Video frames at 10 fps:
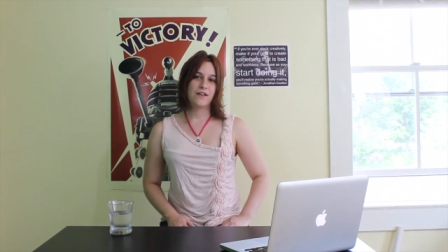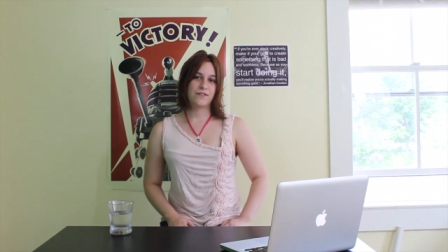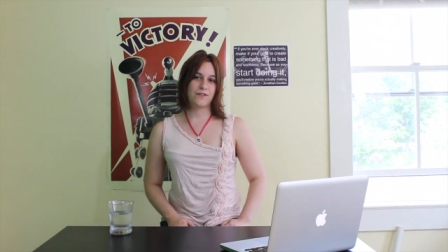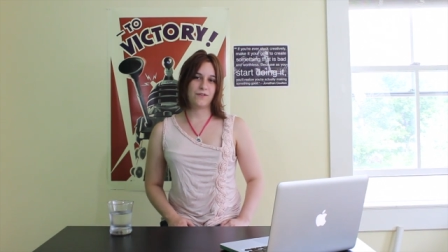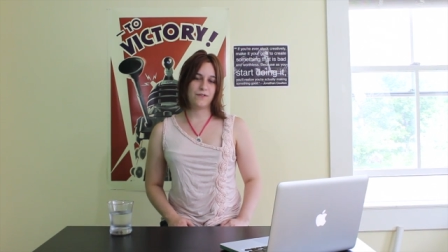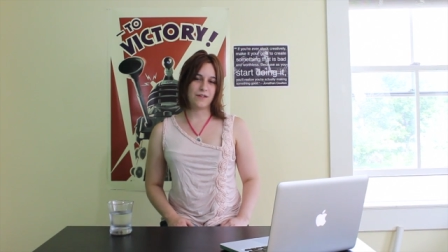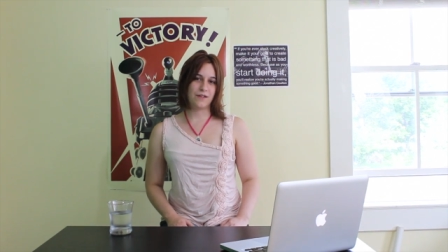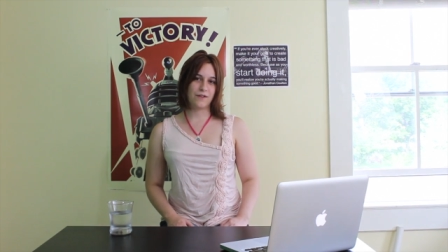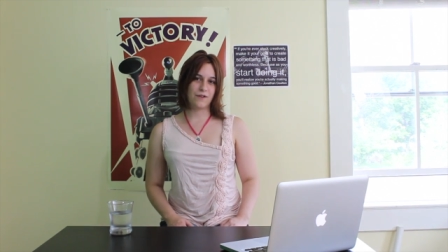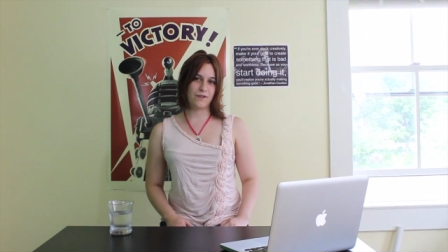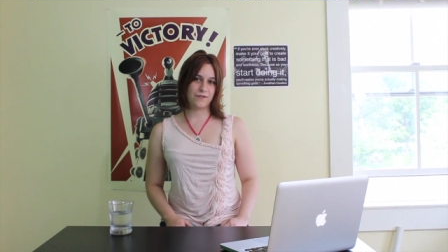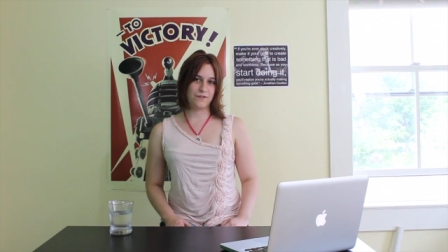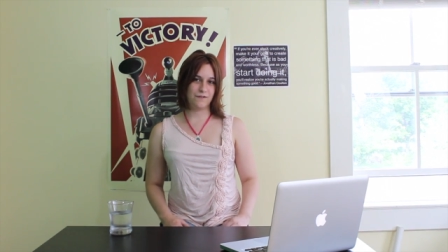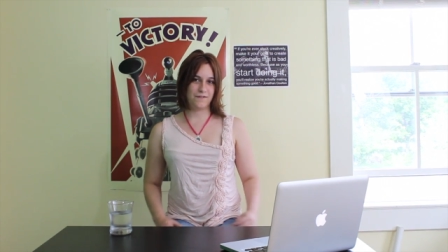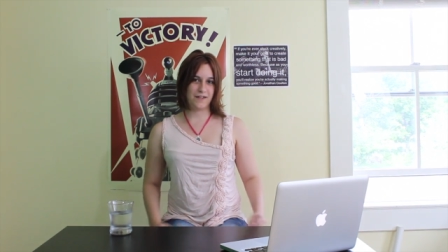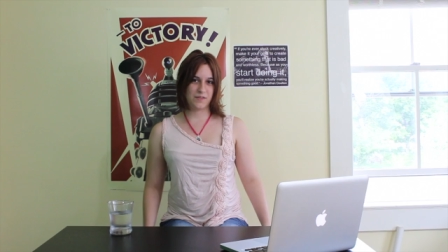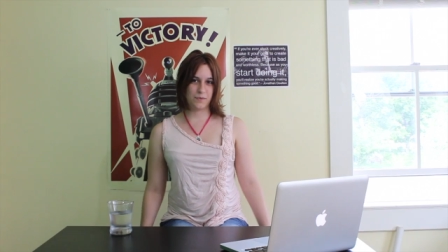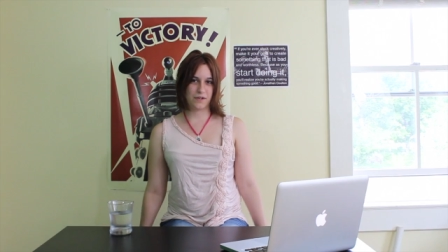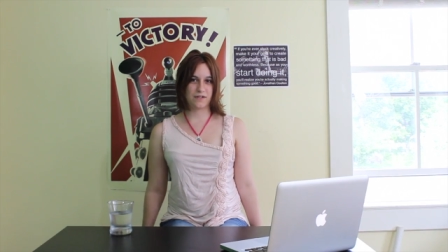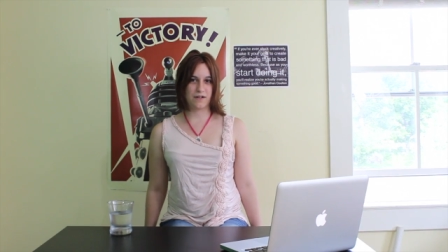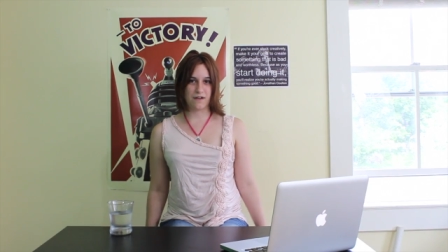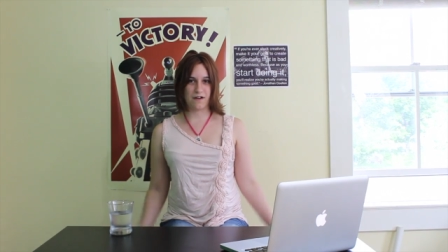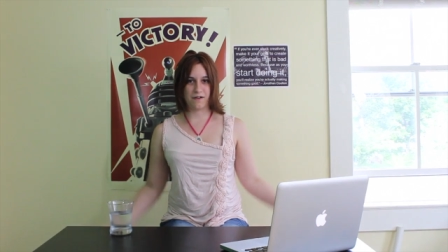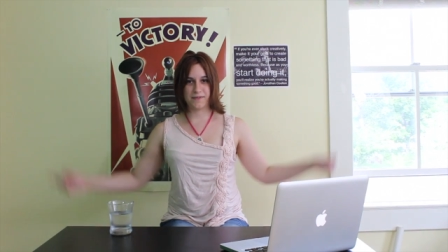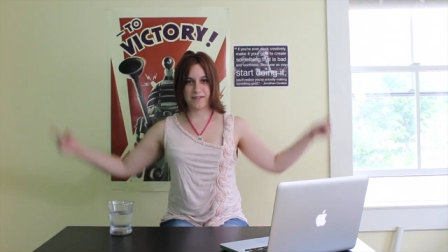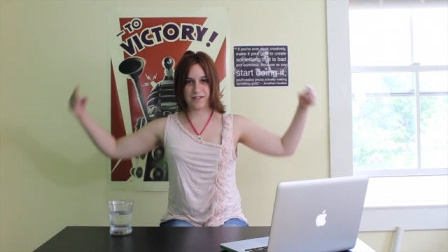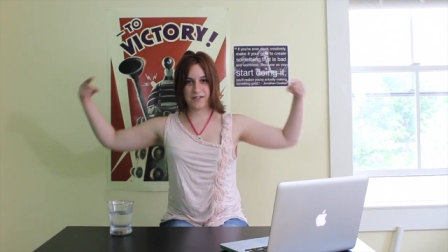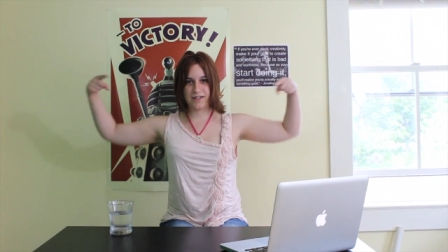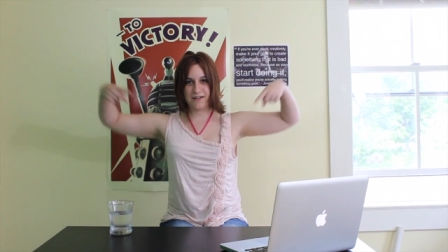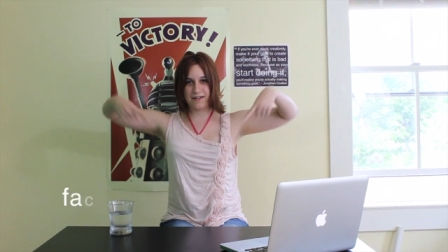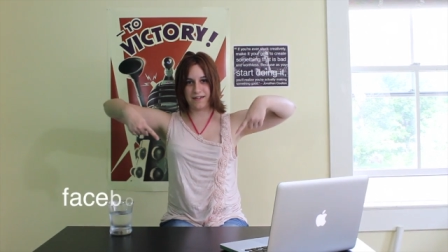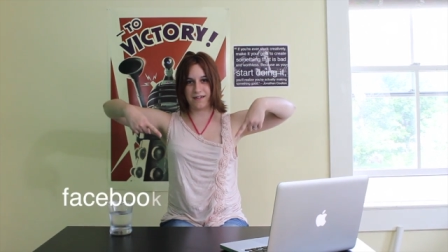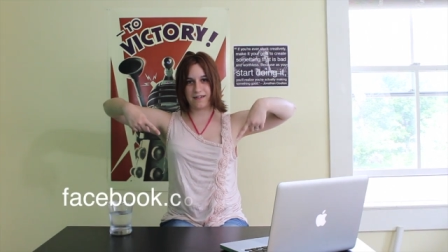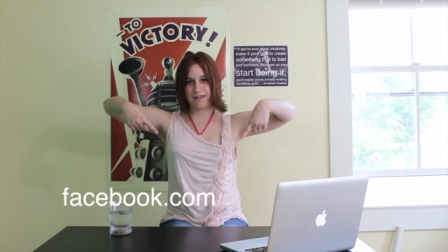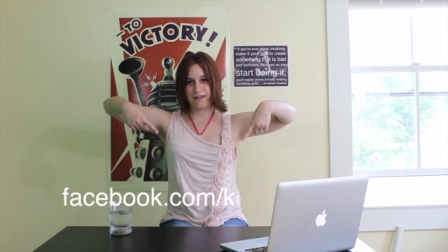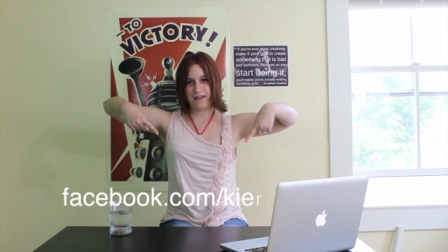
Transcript: So you can go to facebook.com slash KieryGeek